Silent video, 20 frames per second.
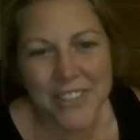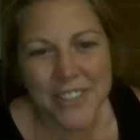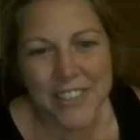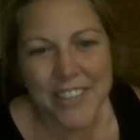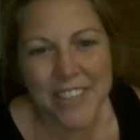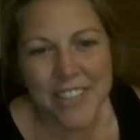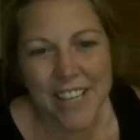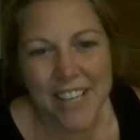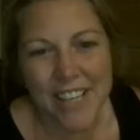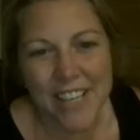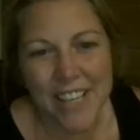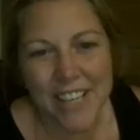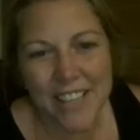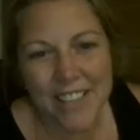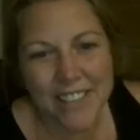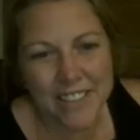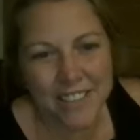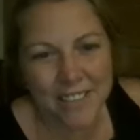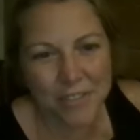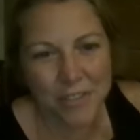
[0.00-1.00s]
was going to ask
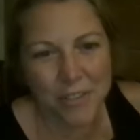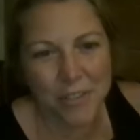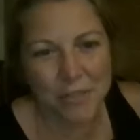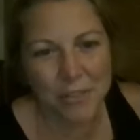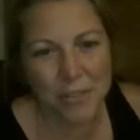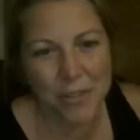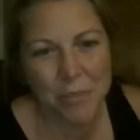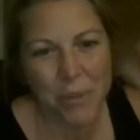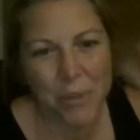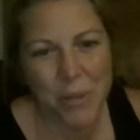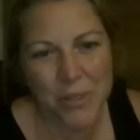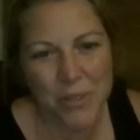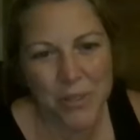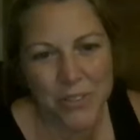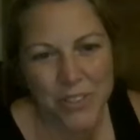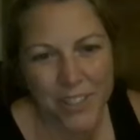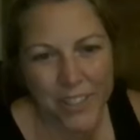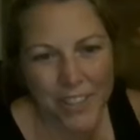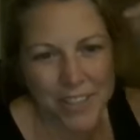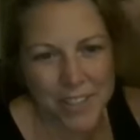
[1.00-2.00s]
if you're
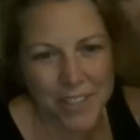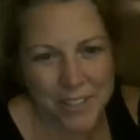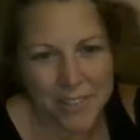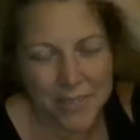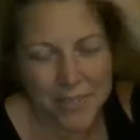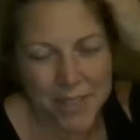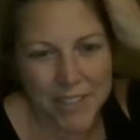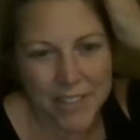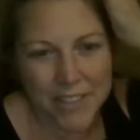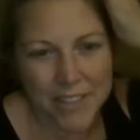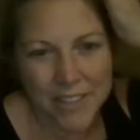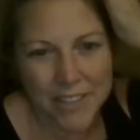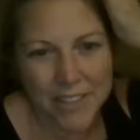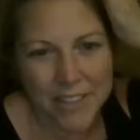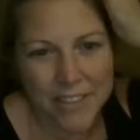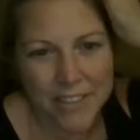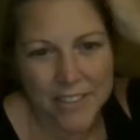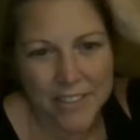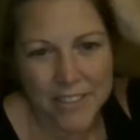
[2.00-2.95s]
reposting that. Yeah.